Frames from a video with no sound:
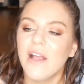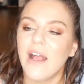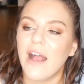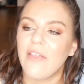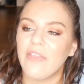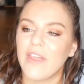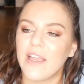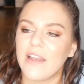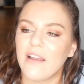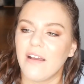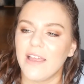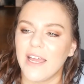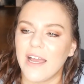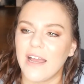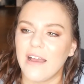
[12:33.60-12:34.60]
and then
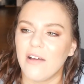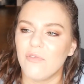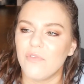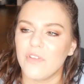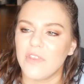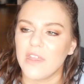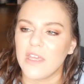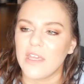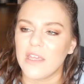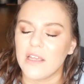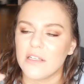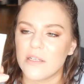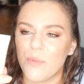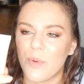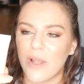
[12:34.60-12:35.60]
I have
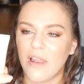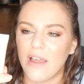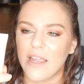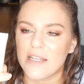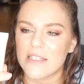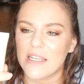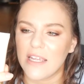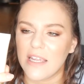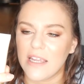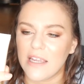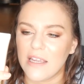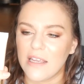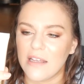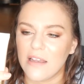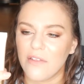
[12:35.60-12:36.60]
the Double Wear Light
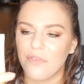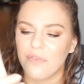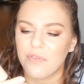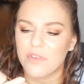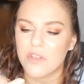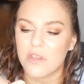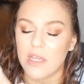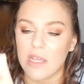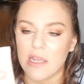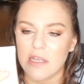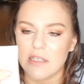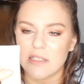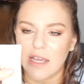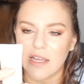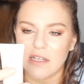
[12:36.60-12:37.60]
in
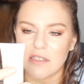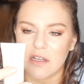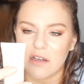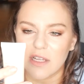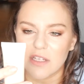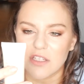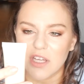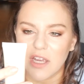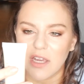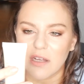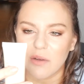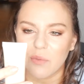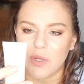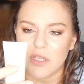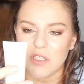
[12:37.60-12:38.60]
the second darkest
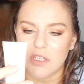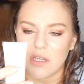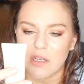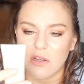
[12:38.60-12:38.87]
shade, which,